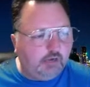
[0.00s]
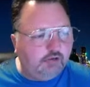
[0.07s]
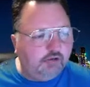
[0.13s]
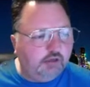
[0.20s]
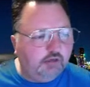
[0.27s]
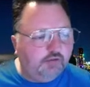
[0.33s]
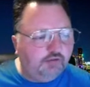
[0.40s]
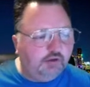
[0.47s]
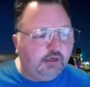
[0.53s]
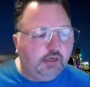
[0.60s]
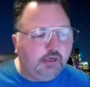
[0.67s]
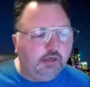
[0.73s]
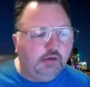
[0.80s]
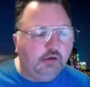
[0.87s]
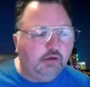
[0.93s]
she is
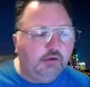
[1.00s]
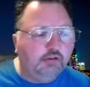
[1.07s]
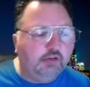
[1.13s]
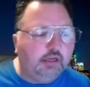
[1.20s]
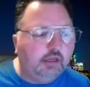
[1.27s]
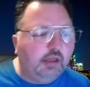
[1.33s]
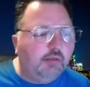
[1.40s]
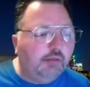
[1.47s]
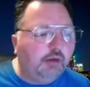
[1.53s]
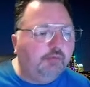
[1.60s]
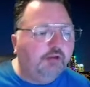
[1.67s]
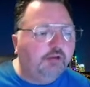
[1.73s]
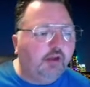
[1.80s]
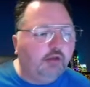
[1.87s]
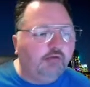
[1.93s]
very encouraging.
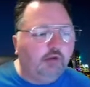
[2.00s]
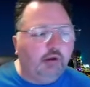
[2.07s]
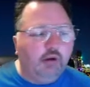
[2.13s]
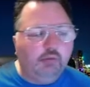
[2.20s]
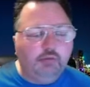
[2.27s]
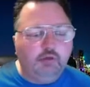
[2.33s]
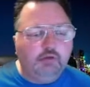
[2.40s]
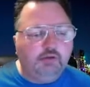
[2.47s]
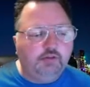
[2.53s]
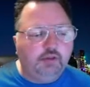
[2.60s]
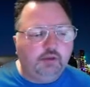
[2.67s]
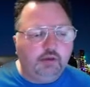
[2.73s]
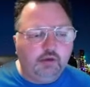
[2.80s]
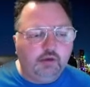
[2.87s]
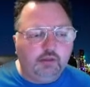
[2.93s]
Barb's Country Home, good to see
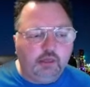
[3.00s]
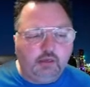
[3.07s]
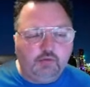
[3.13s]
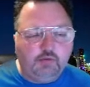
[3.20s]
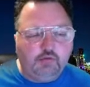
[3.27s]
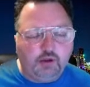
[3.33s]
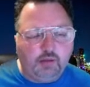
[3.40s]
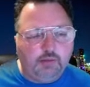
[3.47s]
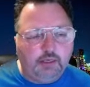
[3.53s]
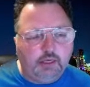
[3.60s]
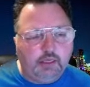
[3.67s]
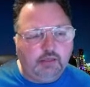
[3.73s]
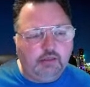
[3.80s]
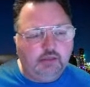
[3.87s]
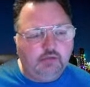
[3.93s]
you here. Thank you for coming
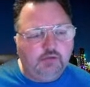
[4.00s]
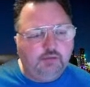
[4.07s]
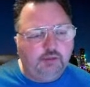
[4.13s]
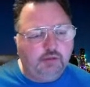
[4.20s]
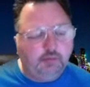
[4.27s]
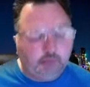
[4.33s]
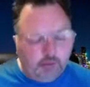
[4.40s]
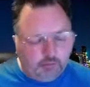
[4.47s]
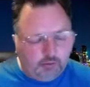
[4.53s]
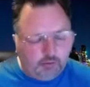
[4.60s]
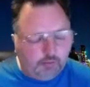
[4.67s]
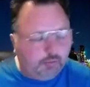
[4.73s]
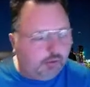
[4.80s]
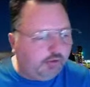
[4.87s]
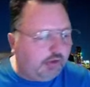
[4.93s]
in. Let's spin the wheel
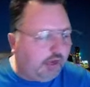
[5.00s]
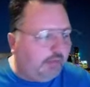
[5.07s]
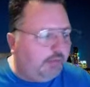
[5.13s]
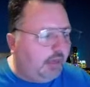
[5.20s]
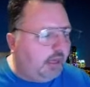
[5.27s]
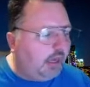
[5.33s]
one more time.